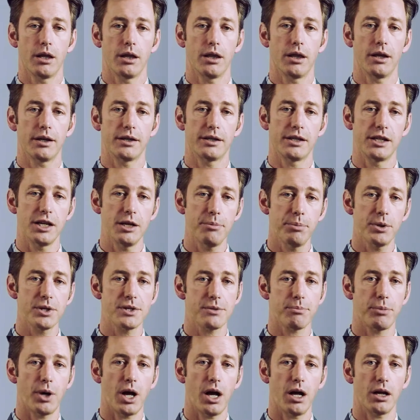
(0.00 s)
The
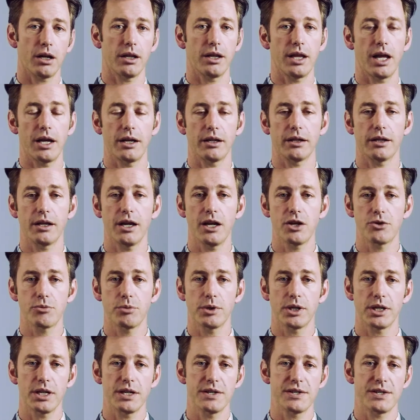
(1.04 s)
deepest part of that
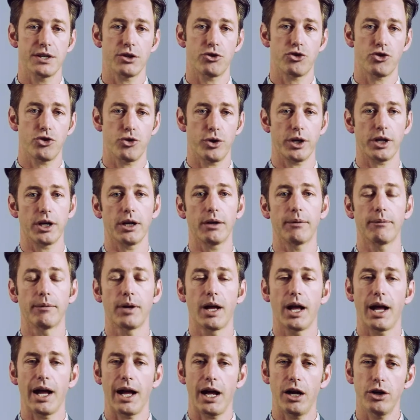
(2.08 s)
engagement is the trigger.
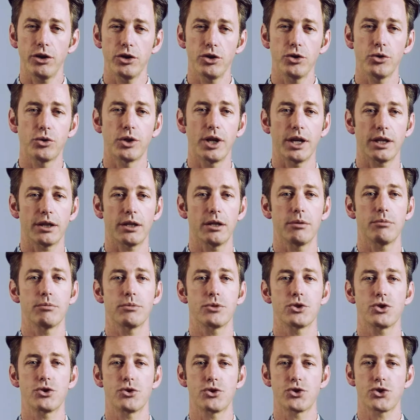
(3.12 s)
How do you get them
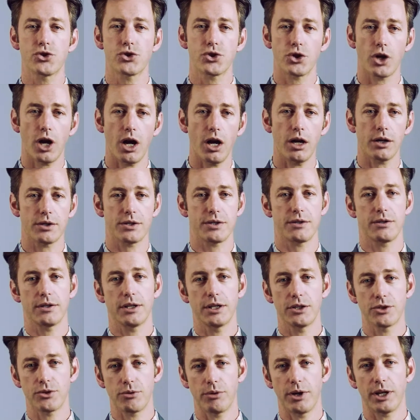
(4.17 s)
to start
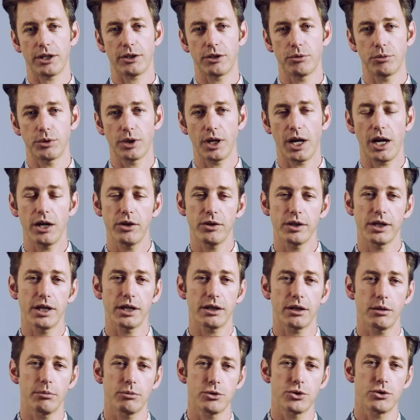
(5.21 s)
interacting with you? How do you
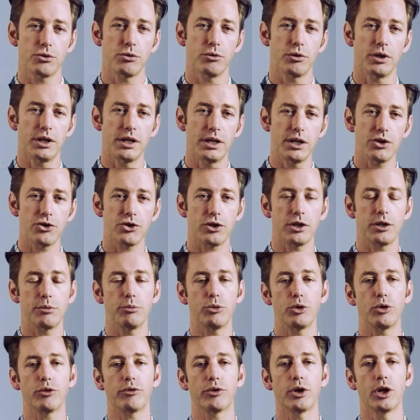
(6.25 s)
get them to initially
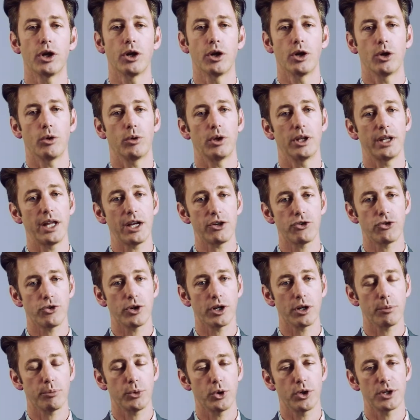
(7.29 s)
move? Well, that
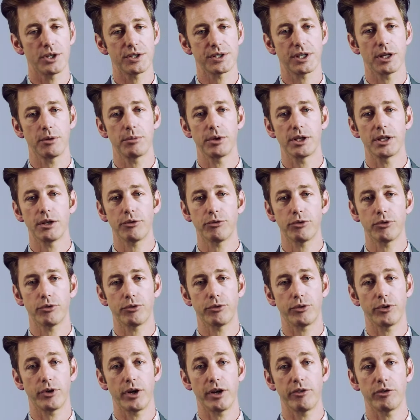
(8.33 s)
trigger point is going to be different
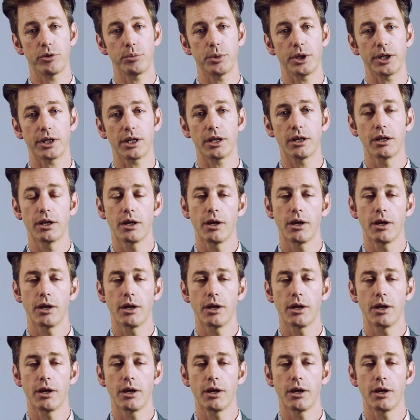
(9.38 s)
for everybody.